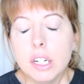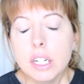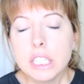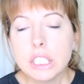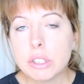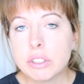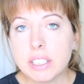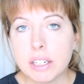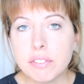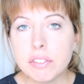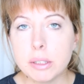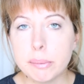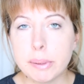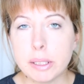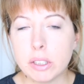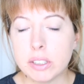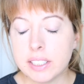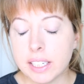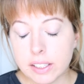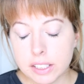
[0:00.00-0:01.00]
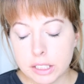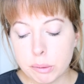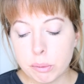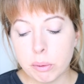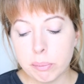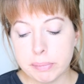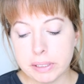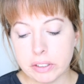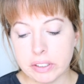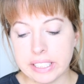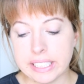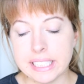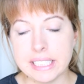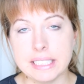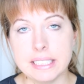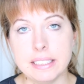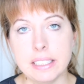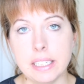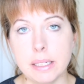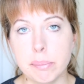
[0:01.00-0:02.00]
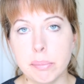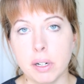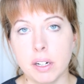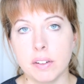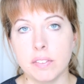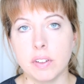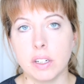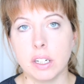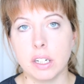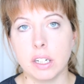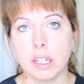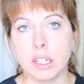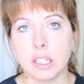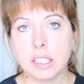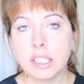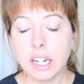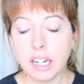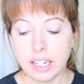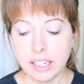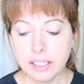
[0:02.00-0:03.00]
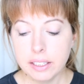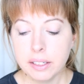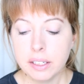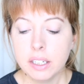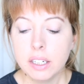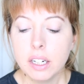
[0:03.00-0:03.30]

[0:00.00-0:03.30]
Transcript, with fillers: you'll definitely be able to tell you won't be able to get as deep of a cut.